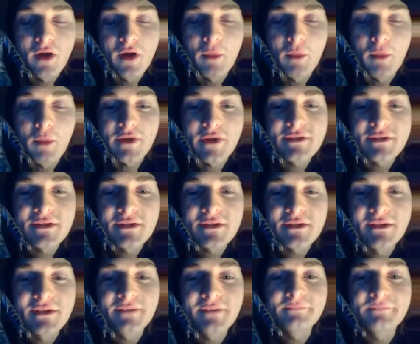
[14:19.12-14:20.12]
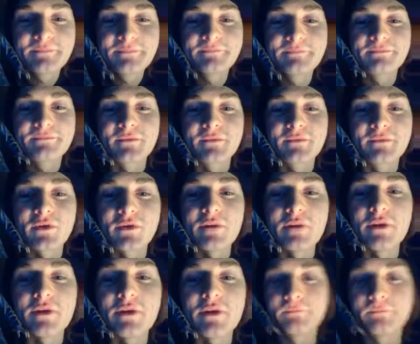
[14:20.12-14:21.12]
ominous,
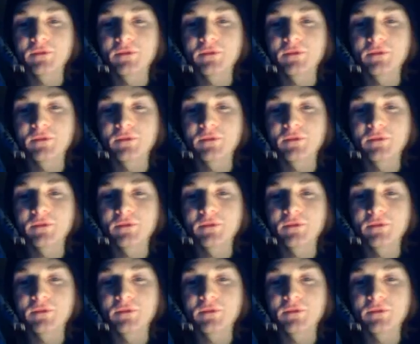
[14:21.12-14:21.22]
creepy.